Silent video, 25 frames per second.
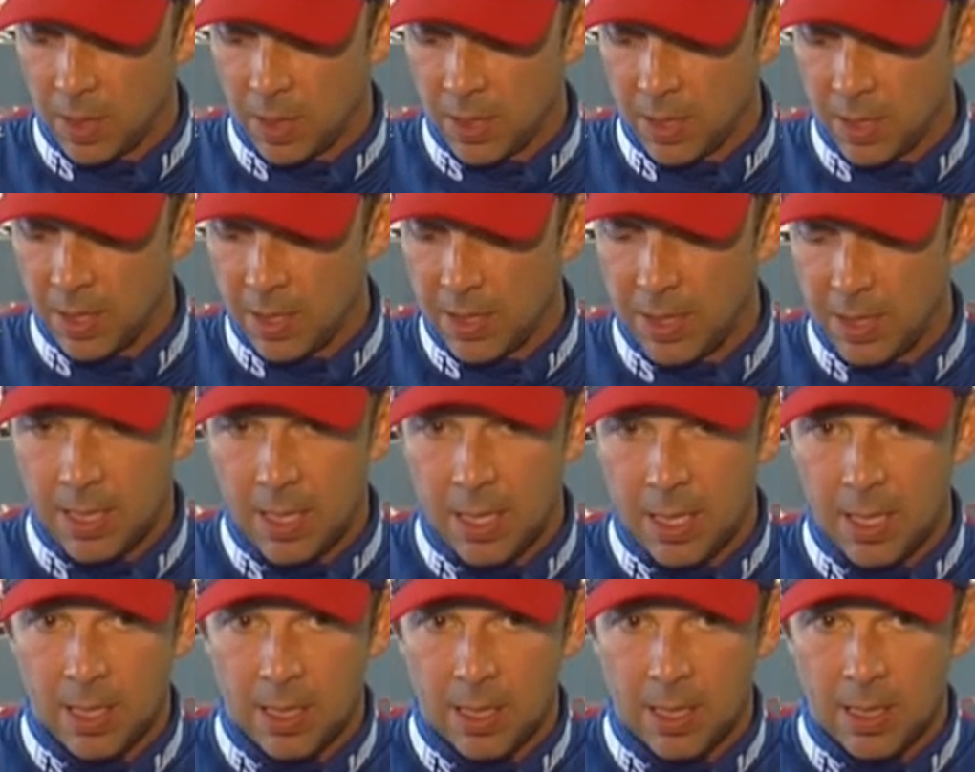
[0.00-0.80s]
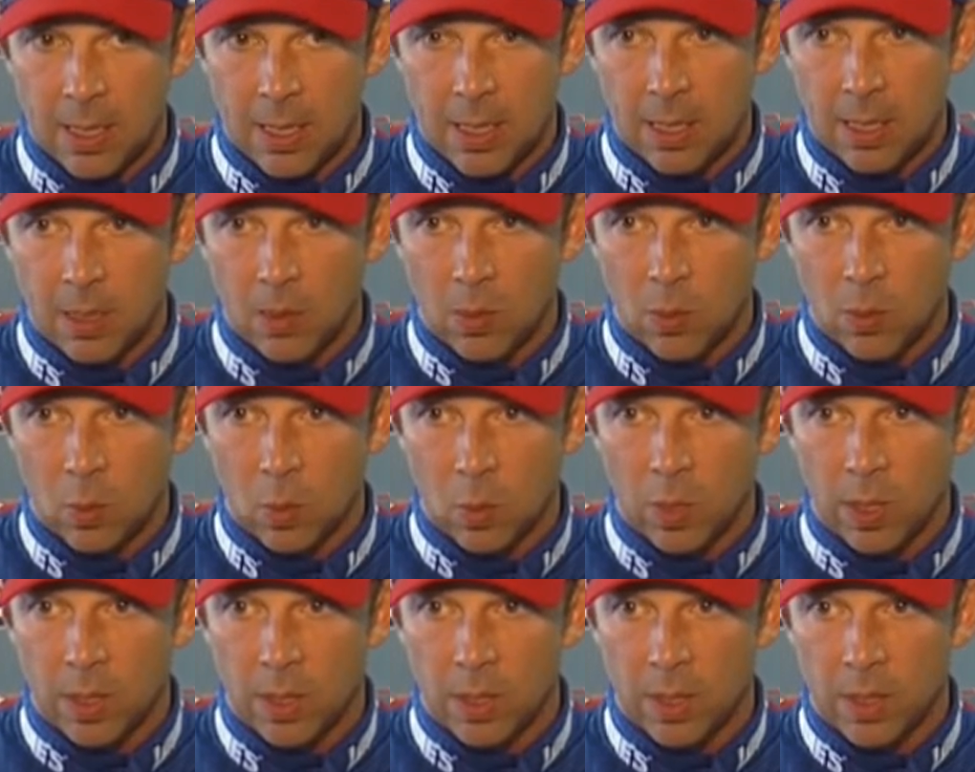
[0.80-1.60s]
stint
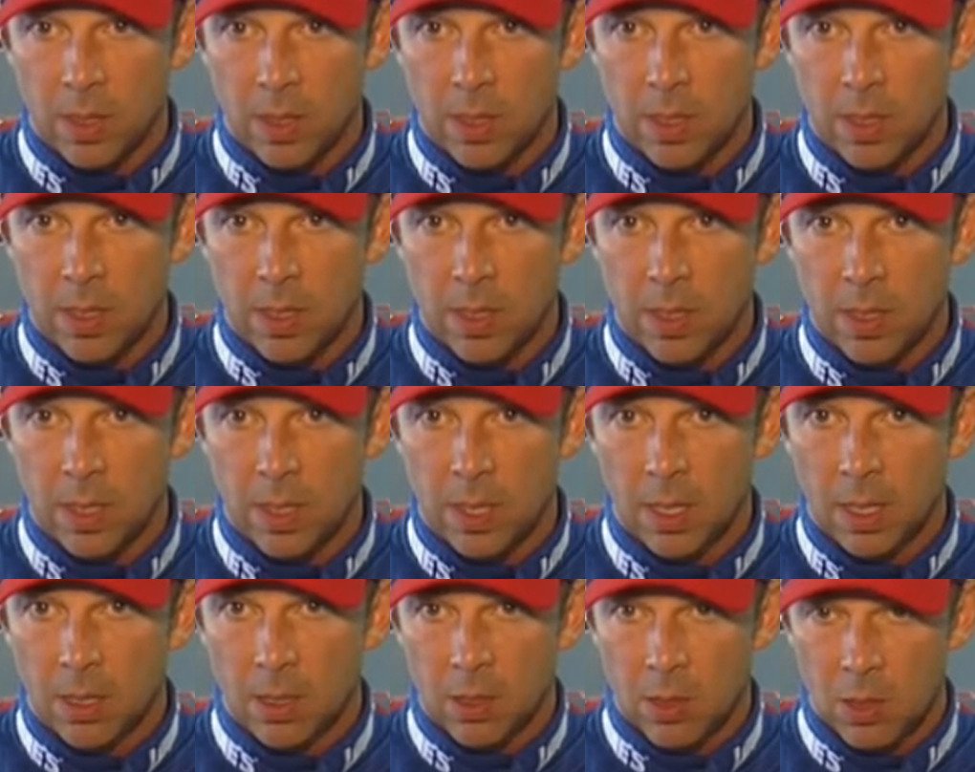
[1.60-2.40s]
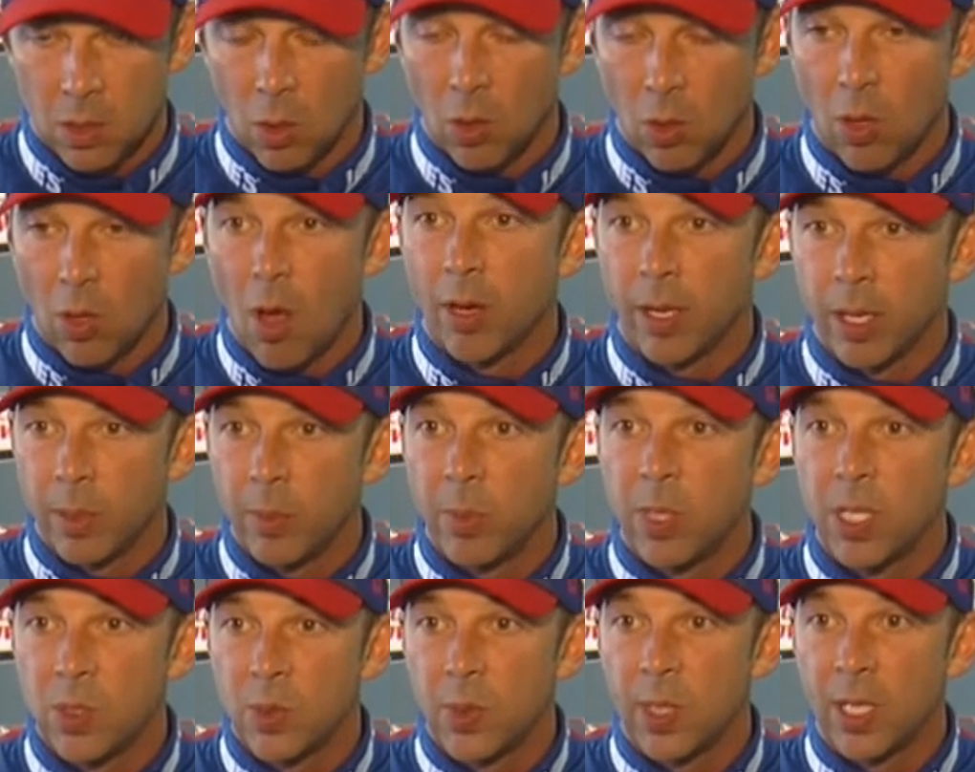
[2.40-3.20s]
was so long
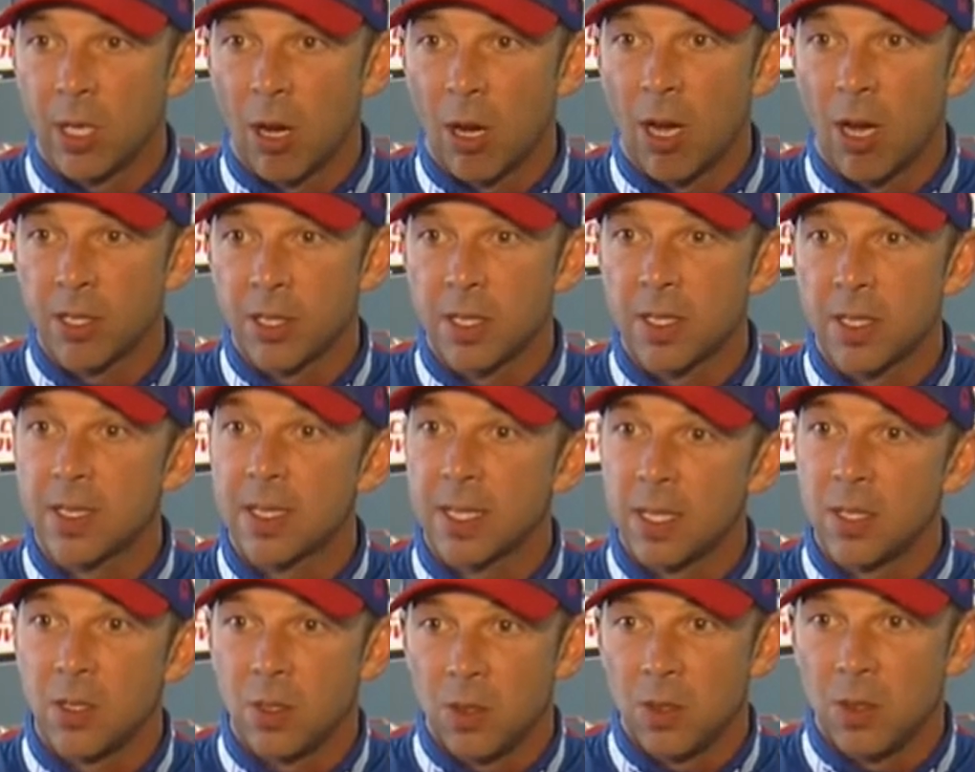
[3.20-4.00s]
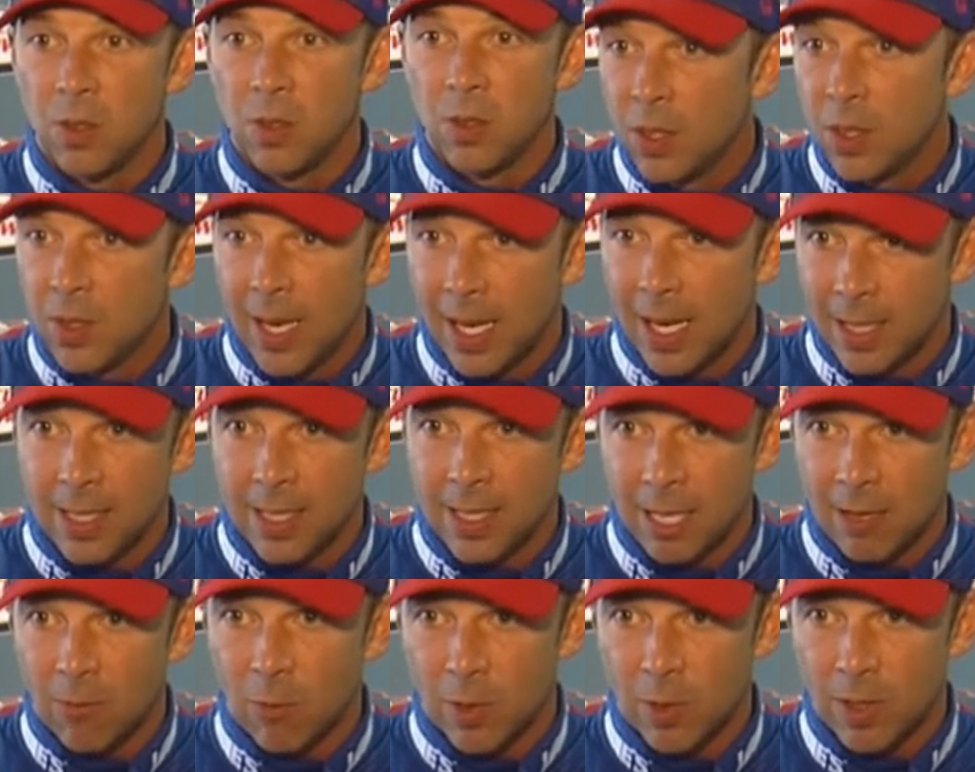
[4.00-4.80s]
in between cautions that you knew you had to
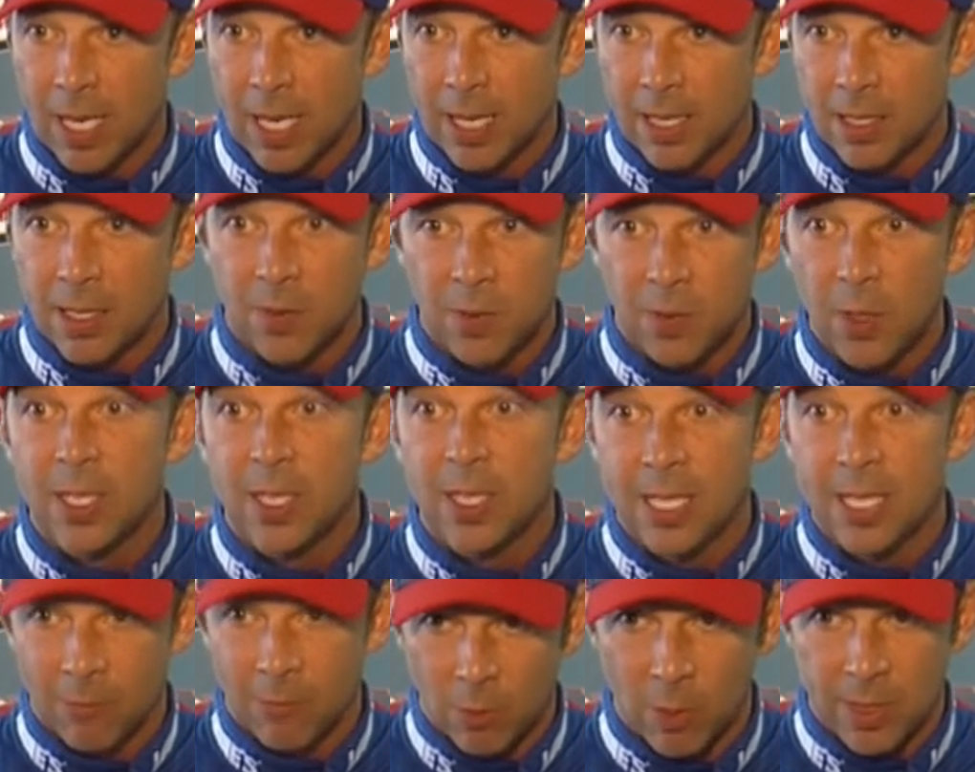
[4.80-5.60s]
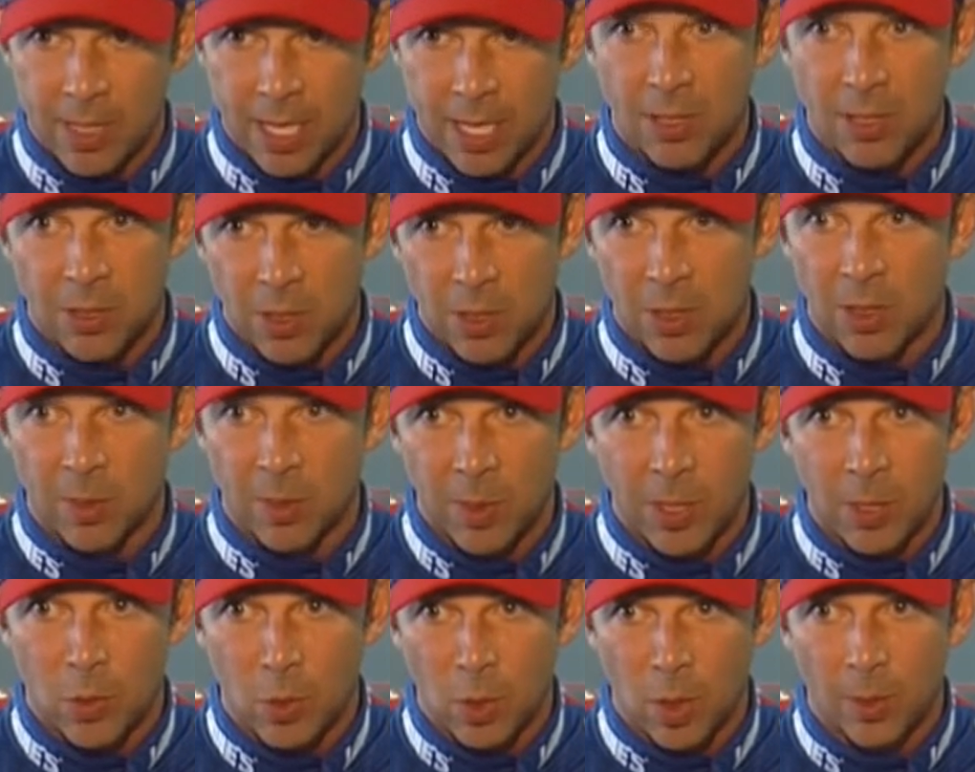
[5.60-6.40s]
take four tires. If you didn't take four tires, you're going
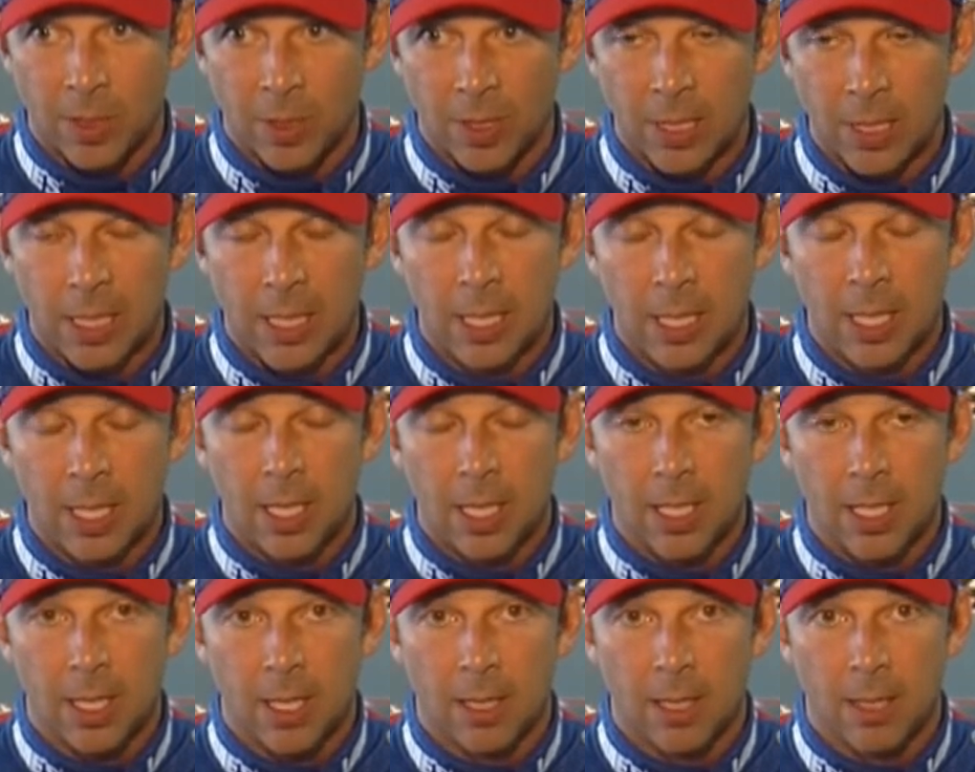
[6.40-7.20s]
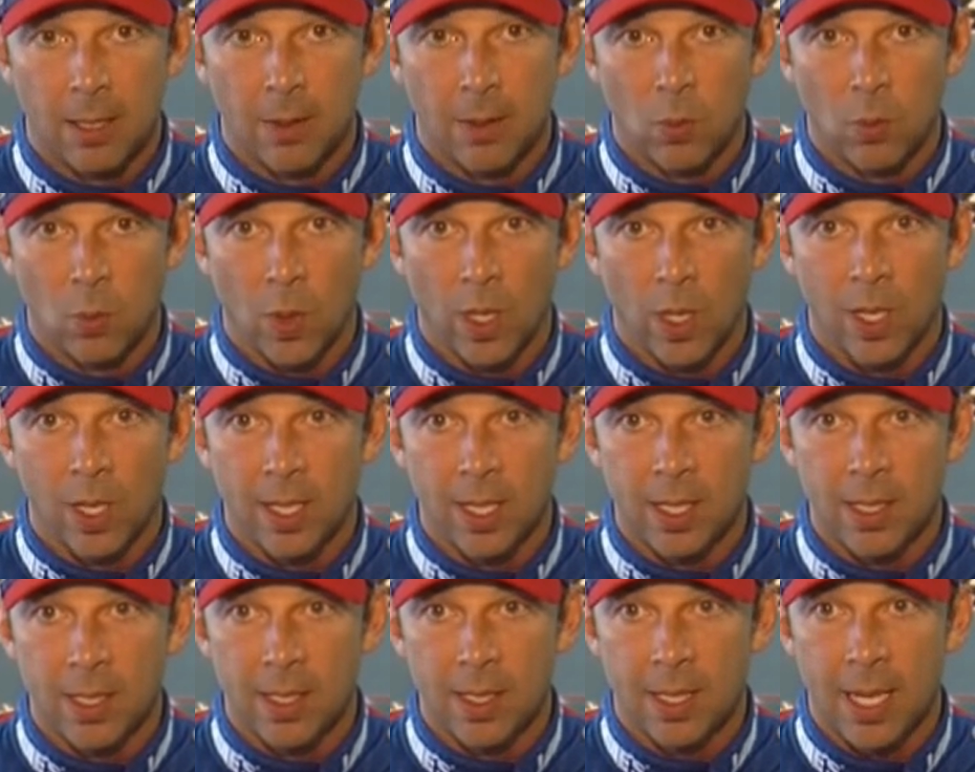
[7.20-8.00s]
to be in trouble. Where
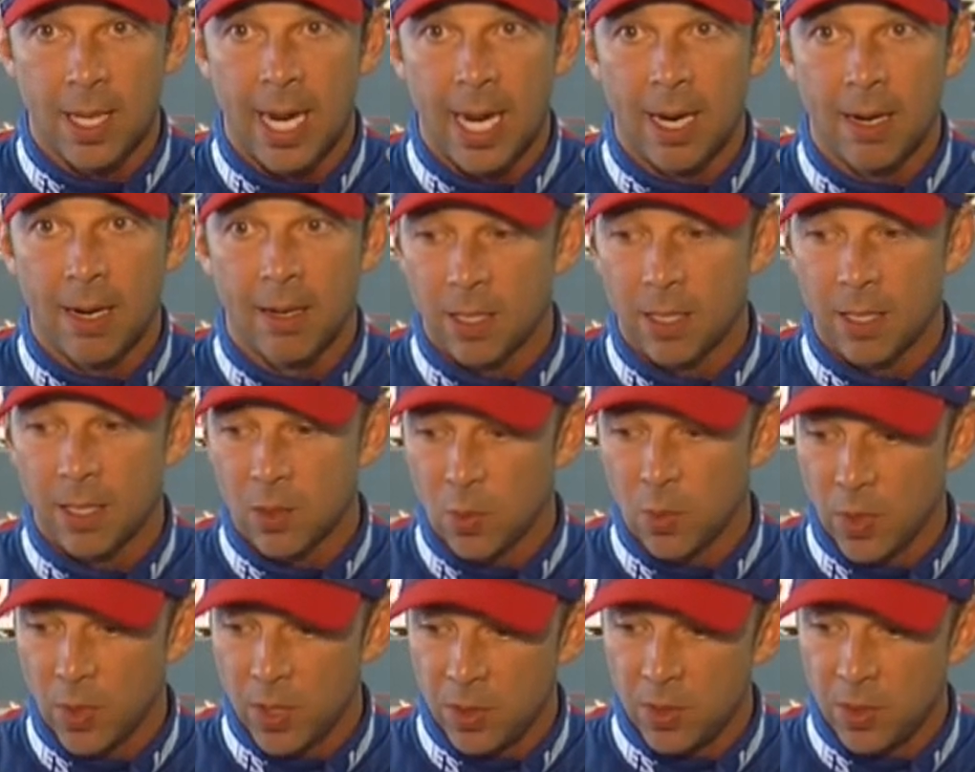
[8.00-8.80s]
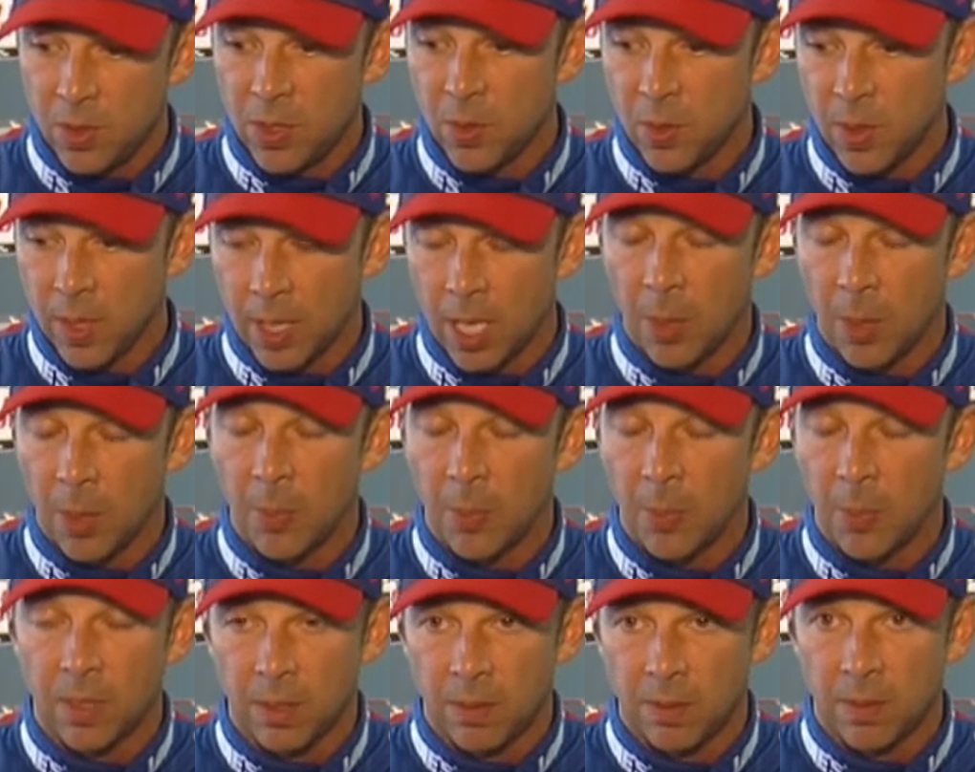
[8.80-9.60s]
it gets hairy is when you do a
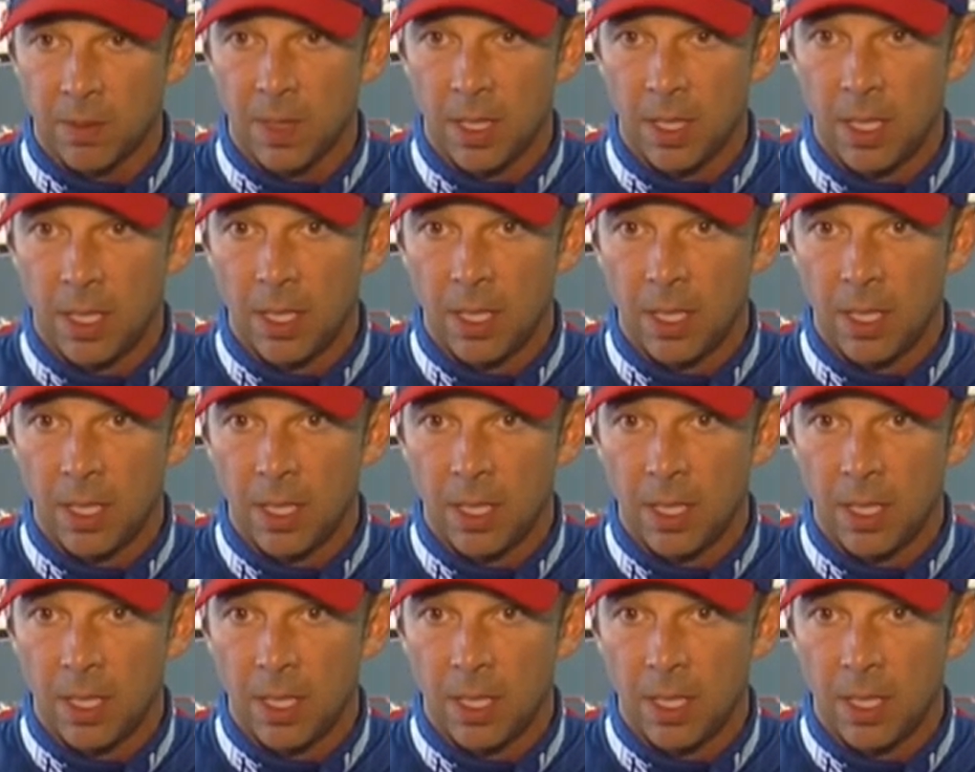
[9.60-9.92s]
couple of